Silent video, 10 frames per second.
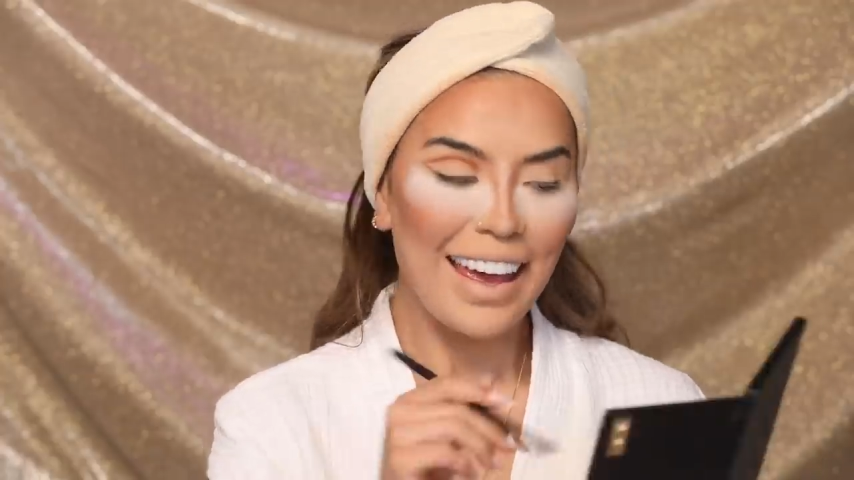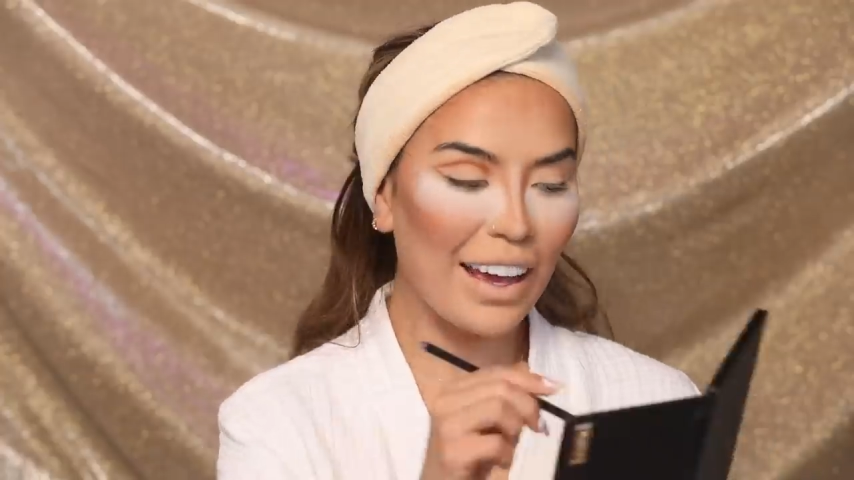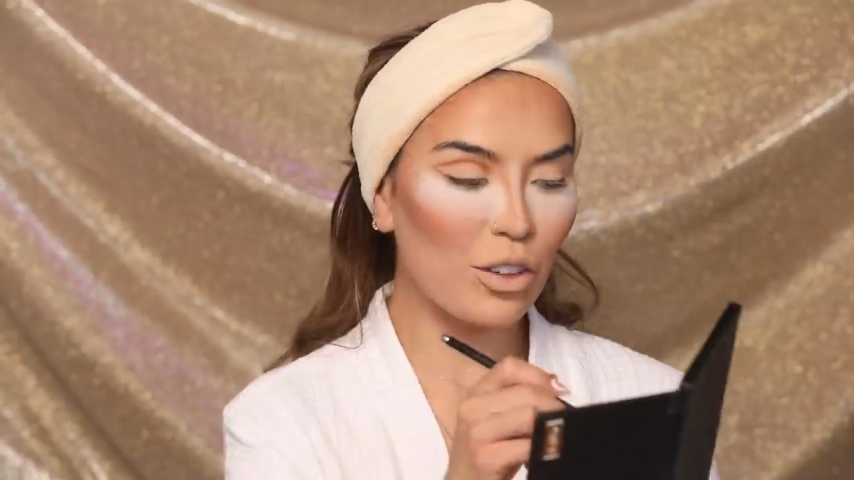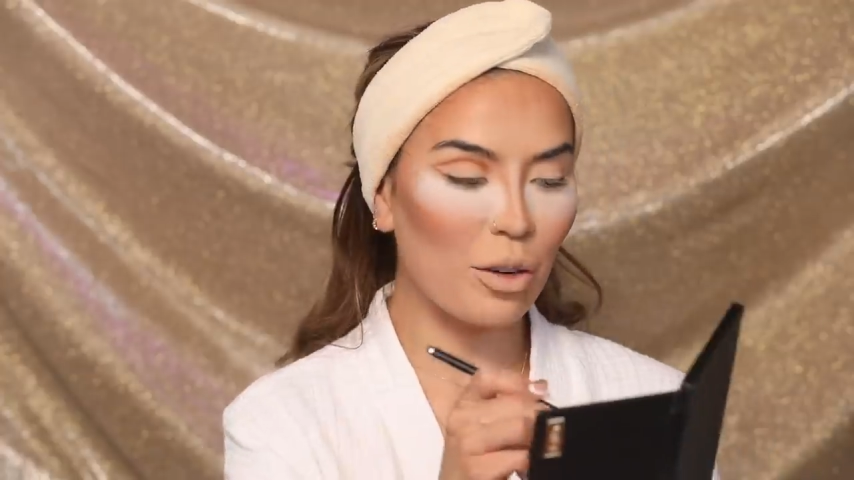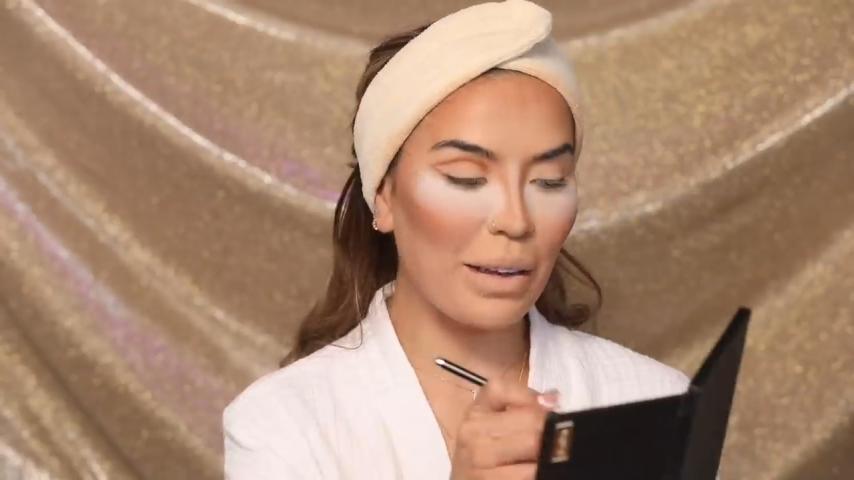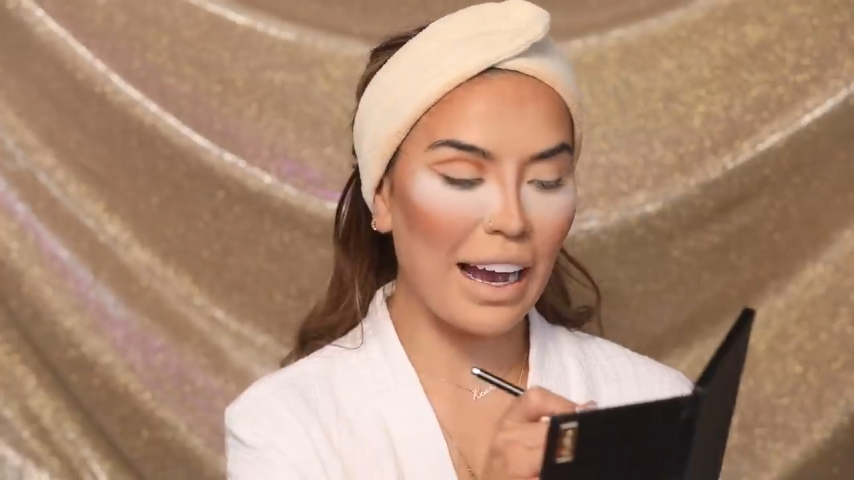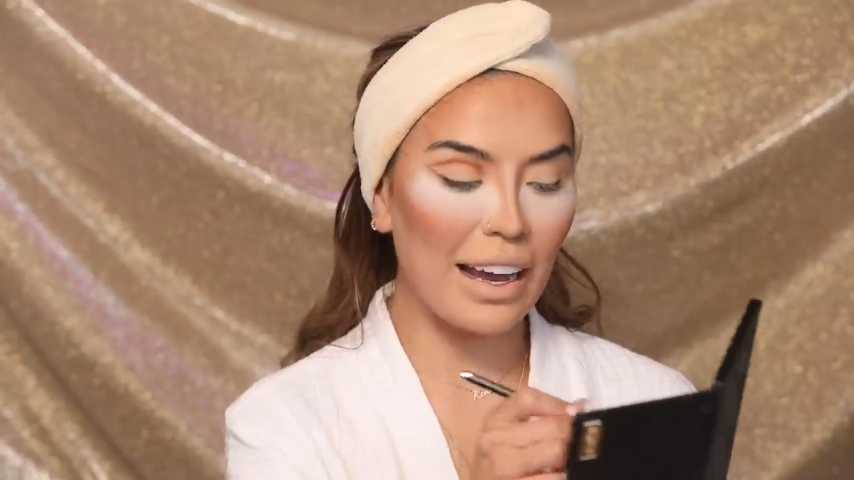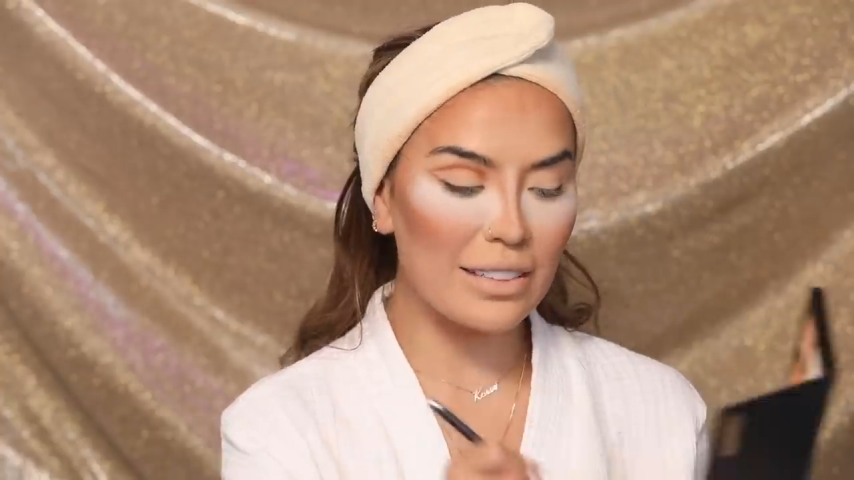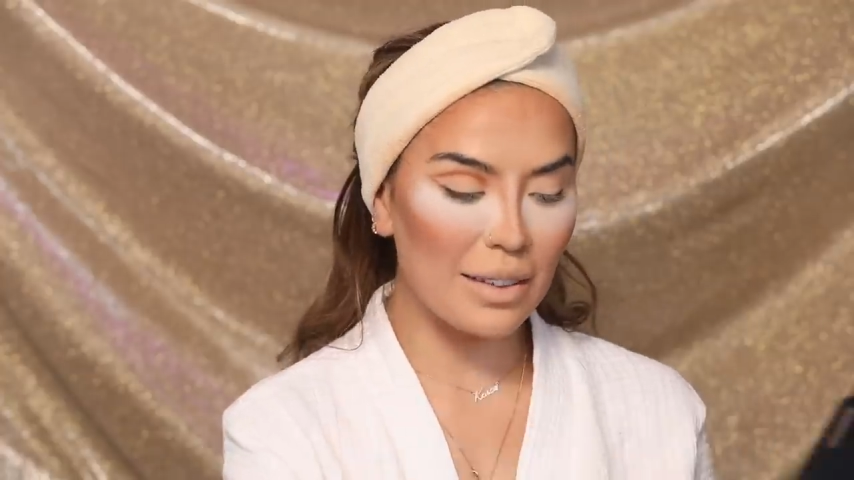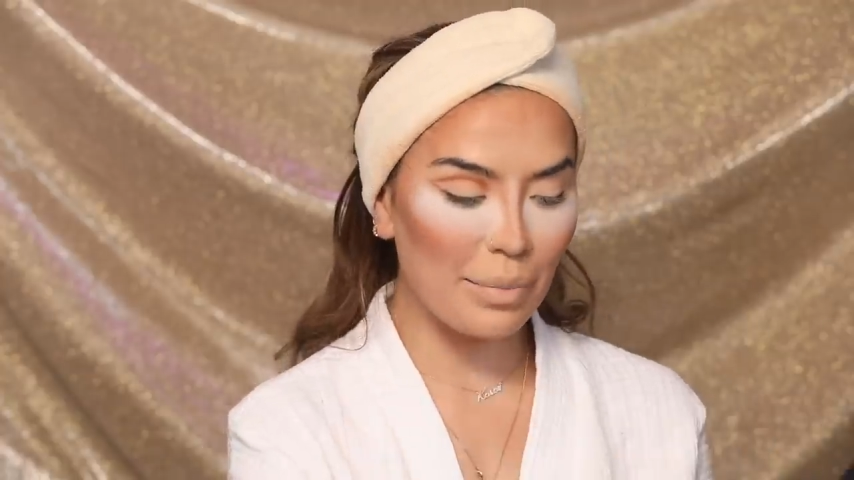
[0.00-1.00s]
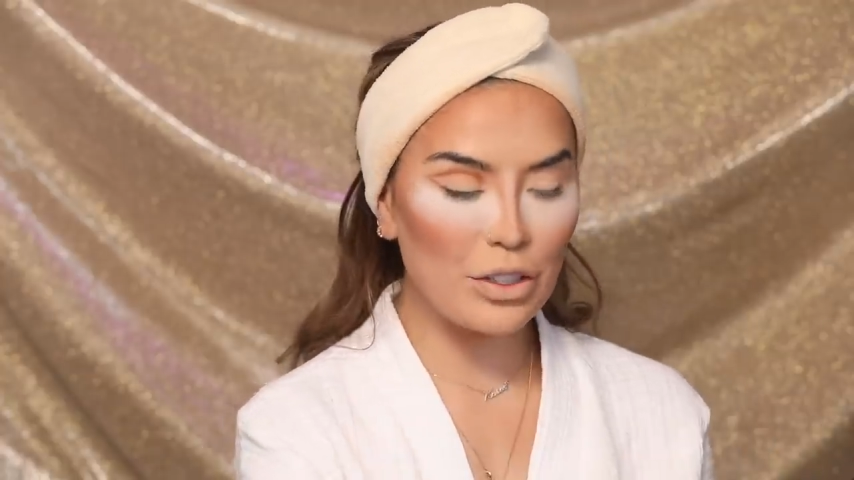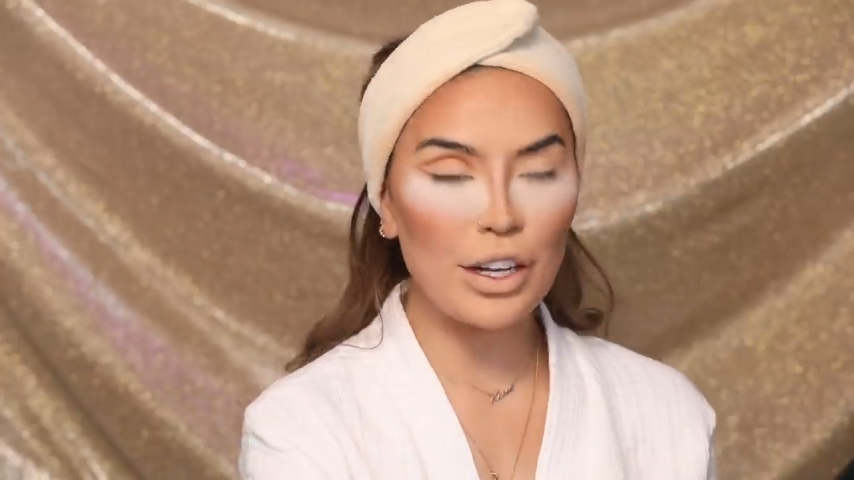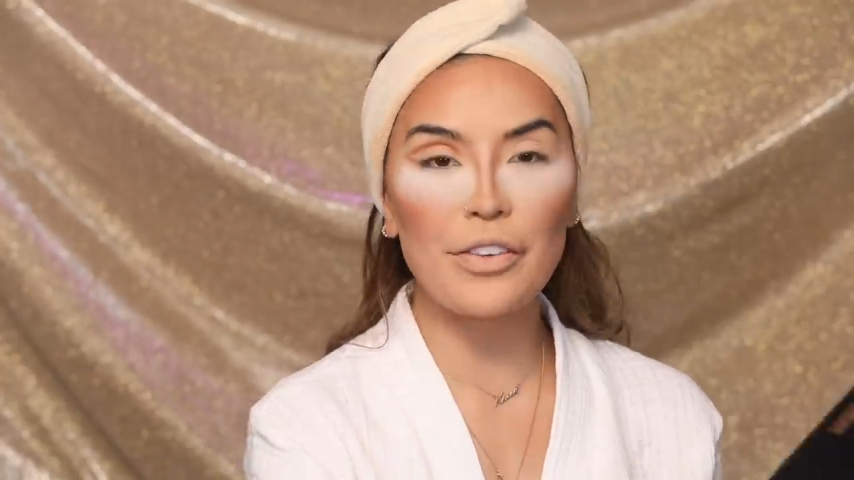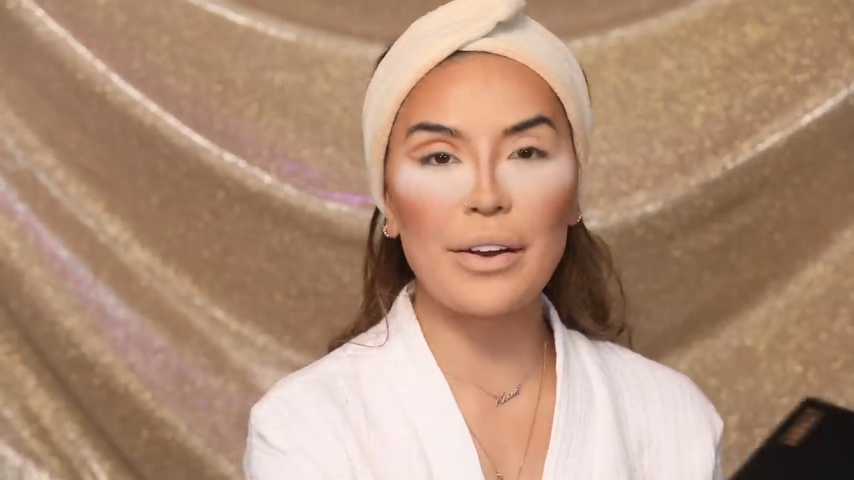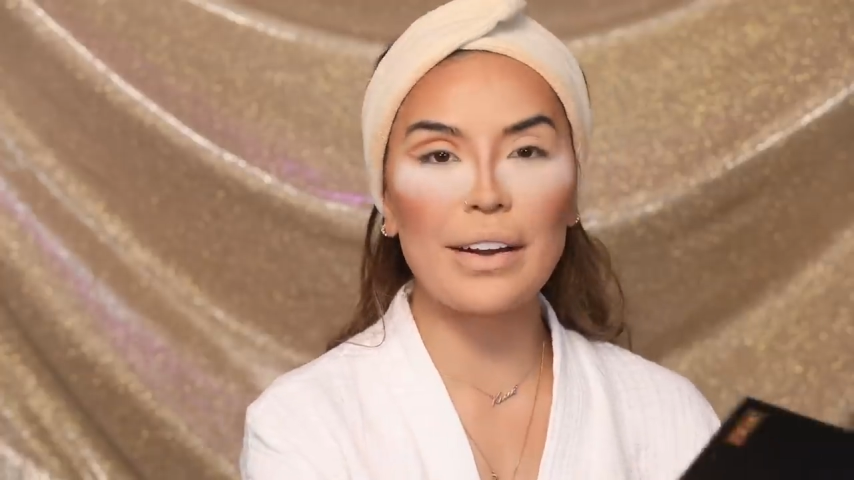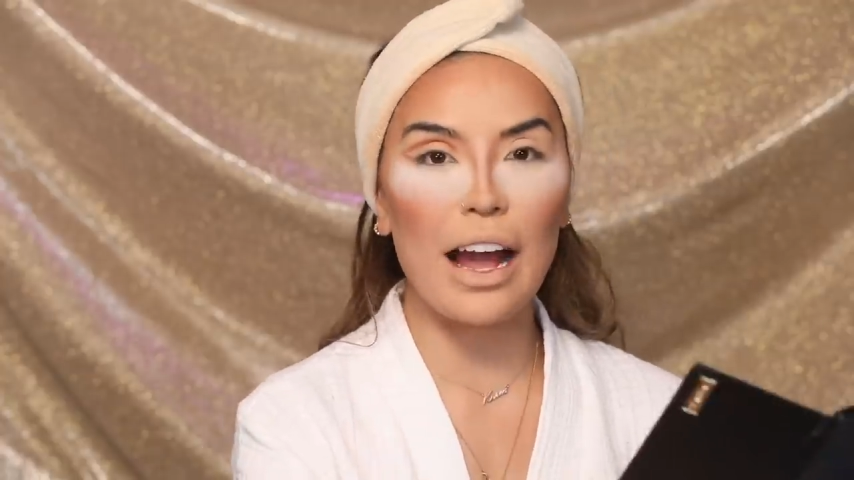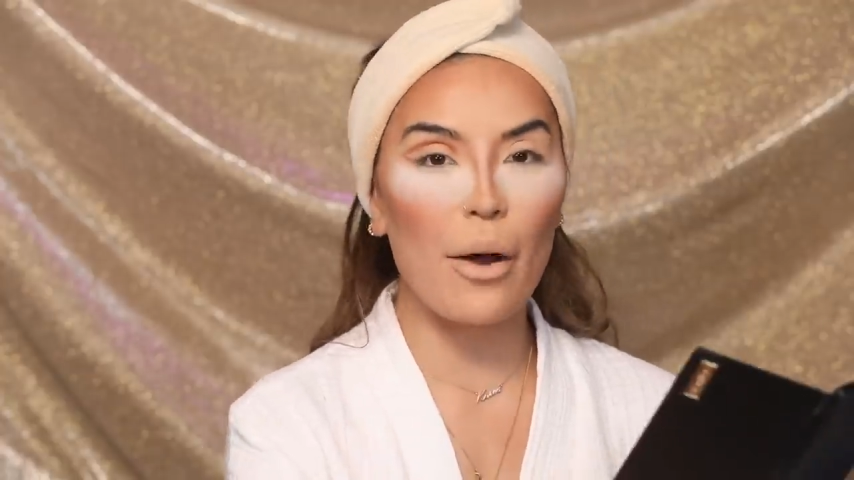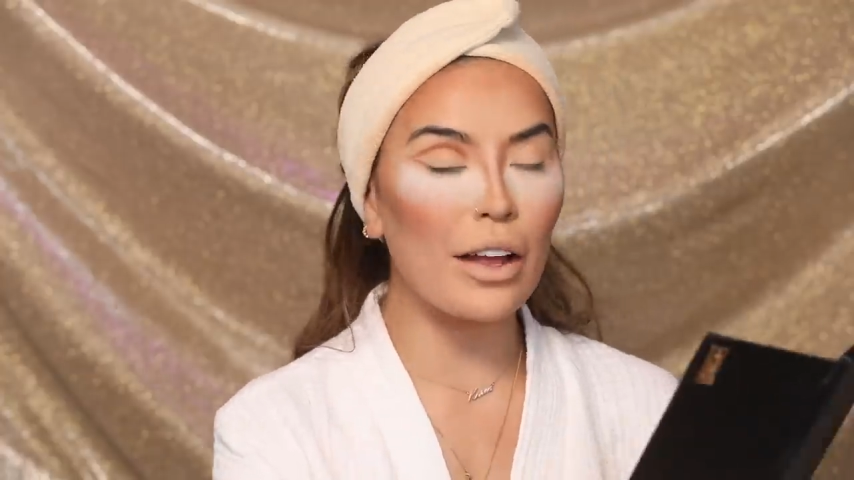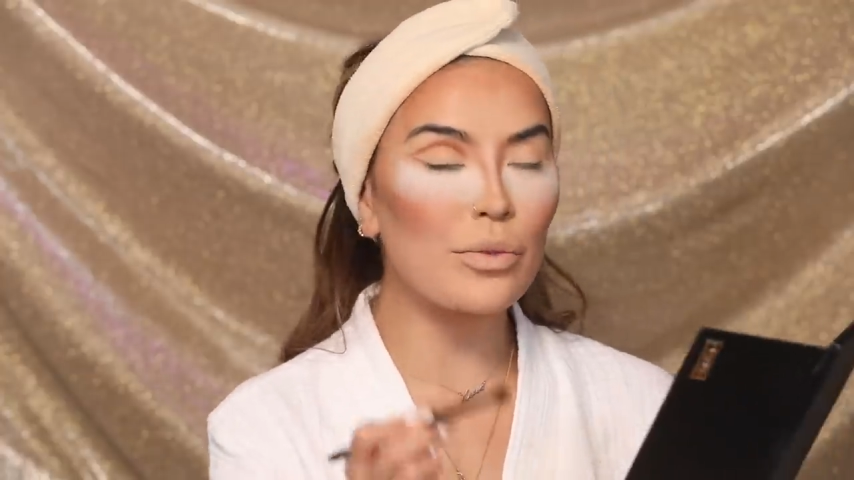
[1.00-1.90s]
Ignore me guys, me trying to figure it out.